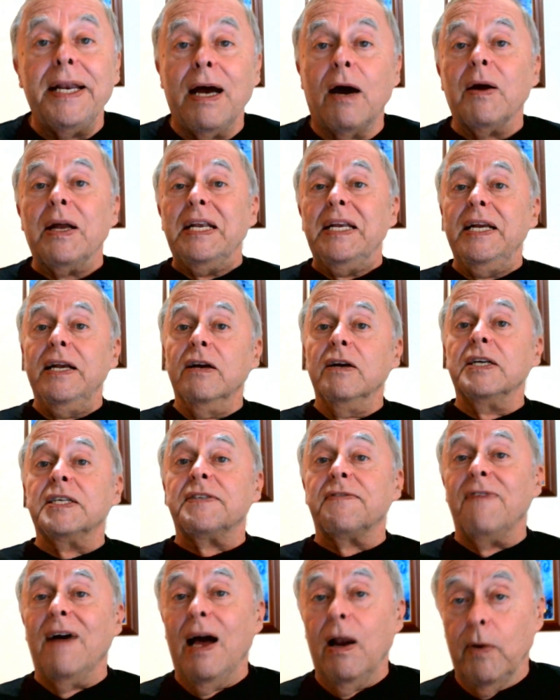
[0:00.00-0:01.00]
Now, in
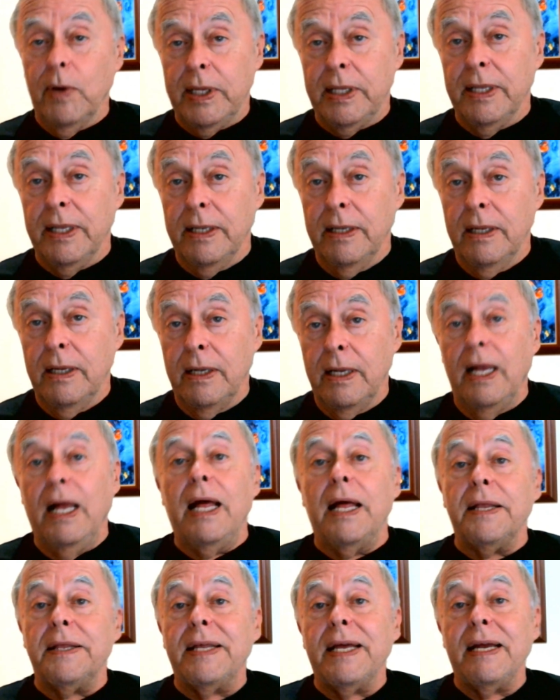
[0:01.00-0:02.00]
years following,
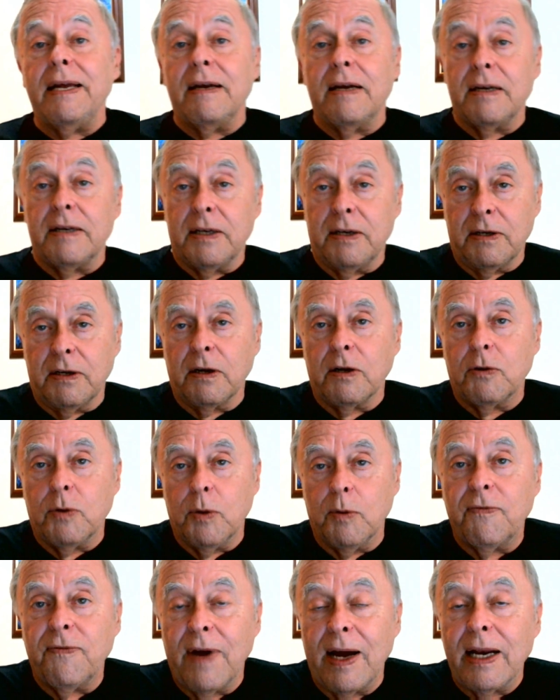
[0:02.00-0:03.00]
a
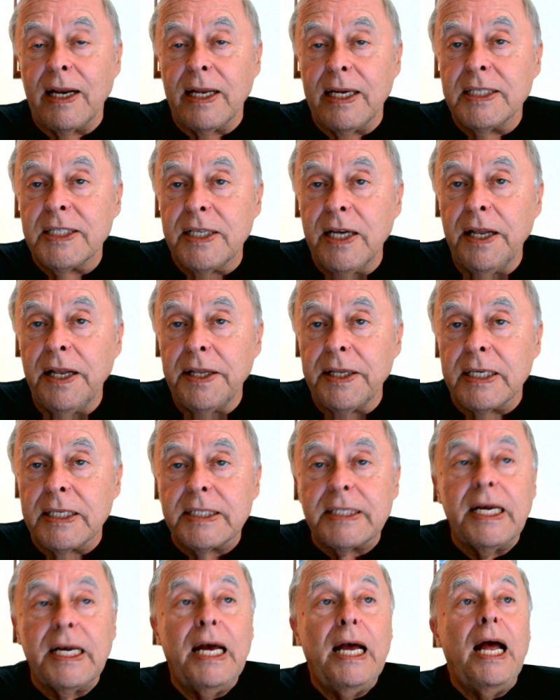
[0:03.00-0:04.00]
group finally has done
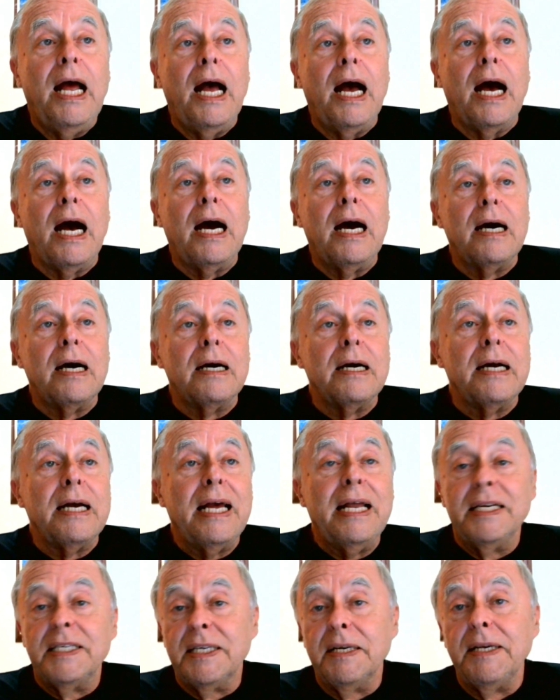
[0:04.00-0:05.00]
this.
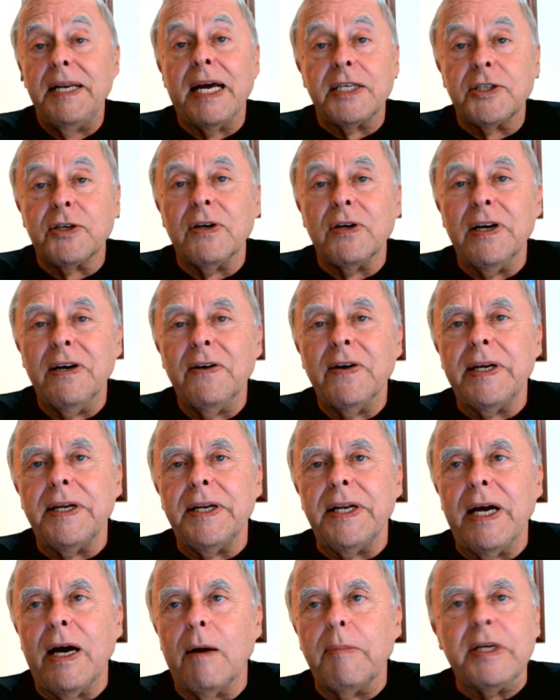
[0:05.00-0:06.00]
And it's a nicer
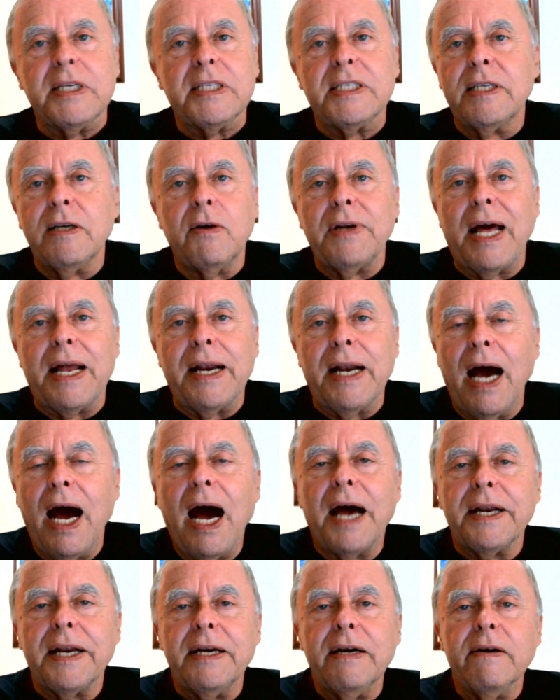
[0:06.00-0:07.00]
area now, but it's still not a
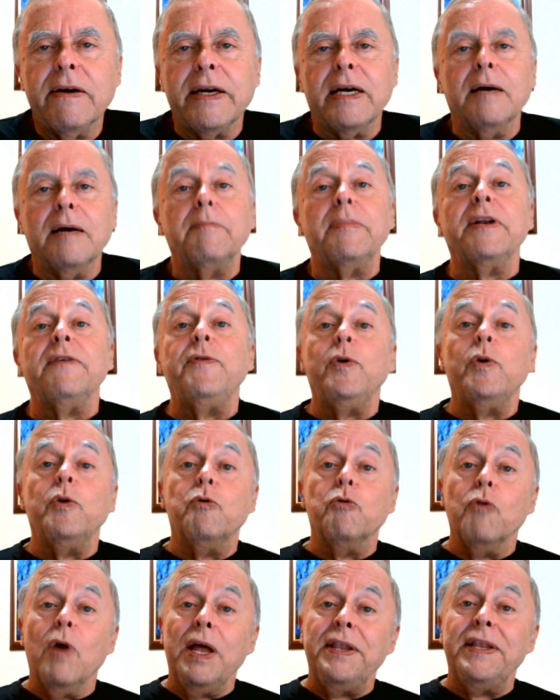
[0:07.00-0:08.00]
hot area. And if
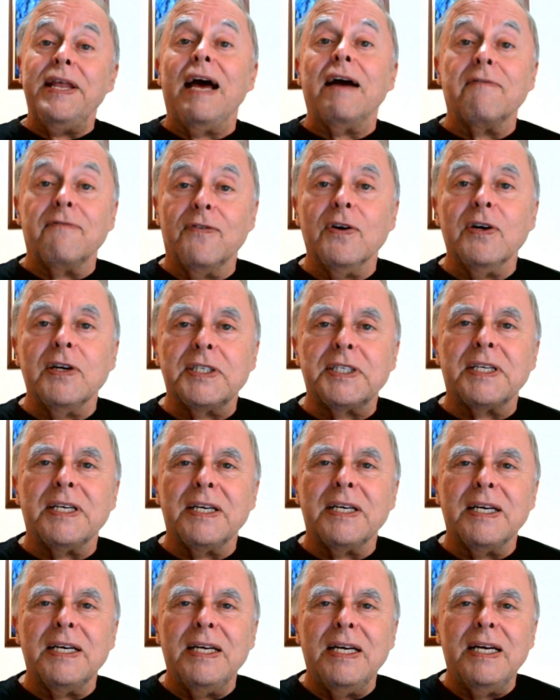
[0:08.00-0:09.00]
you'd read that
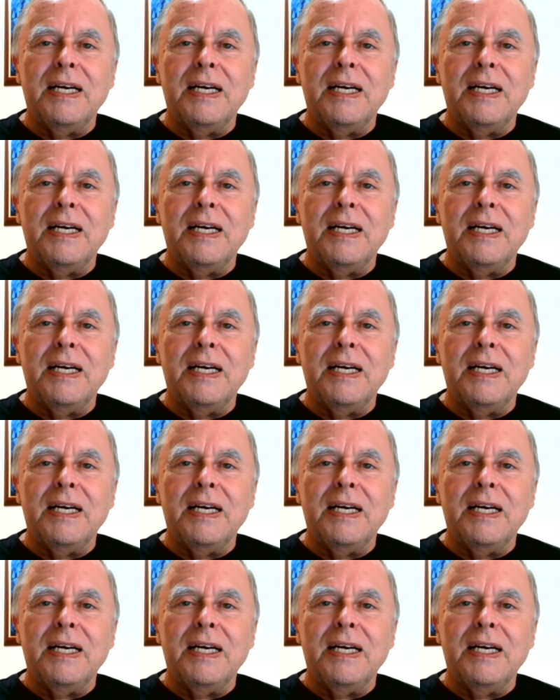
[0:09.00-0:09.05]
first